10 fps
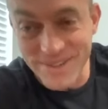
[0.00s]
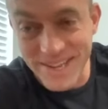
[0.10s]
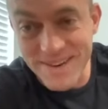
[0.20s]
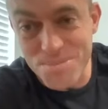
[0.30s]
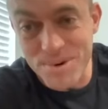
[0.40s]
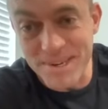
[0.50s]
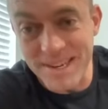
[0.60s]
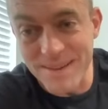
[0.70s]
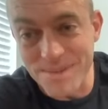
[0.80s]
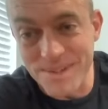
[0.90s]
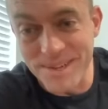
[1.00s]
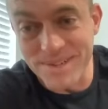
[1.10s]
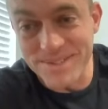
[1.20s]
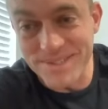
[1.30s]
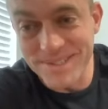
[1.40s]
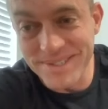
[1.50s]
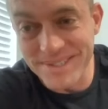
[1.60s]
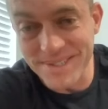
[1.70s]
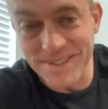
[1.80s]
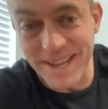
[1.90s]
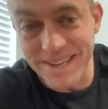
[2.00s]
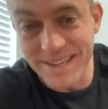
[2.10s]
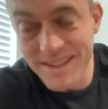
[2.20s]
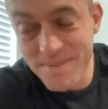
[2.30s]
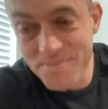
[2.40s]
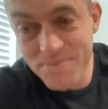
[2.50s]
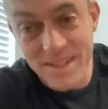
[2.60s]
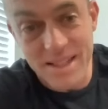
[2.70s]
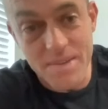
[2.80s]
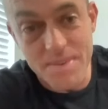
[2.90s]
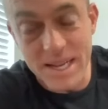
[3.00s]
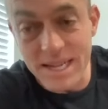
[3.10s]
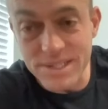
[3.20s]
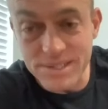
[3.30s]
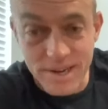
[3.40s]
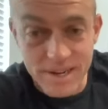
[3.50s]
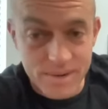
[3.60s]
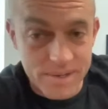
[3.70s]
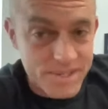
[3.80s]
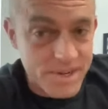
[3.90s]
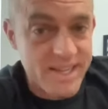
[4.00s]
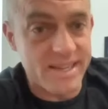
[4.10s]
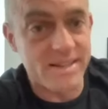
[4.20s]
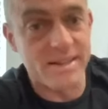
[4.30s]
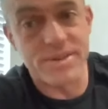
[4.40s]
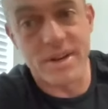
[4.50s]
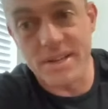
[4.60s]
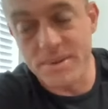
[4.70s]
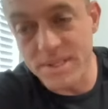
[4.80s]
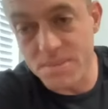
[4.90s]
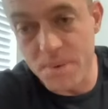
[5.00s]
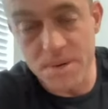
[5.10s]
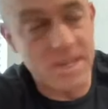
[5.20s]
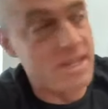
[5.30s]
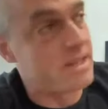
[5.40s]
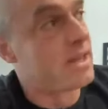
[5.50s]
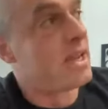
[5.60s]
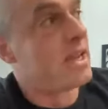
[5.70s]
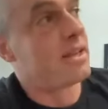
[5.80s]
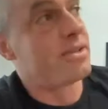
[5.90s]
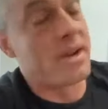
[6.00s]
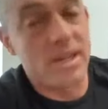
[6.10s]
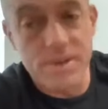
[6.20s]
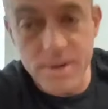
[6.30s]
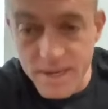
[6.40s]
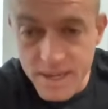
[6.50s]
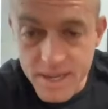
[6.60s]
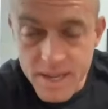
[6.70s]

you're getting pretty damn close. So, like, a lot of my guys are trying to quit drinking, they're trying to quit smoking, they're, they're trying to quit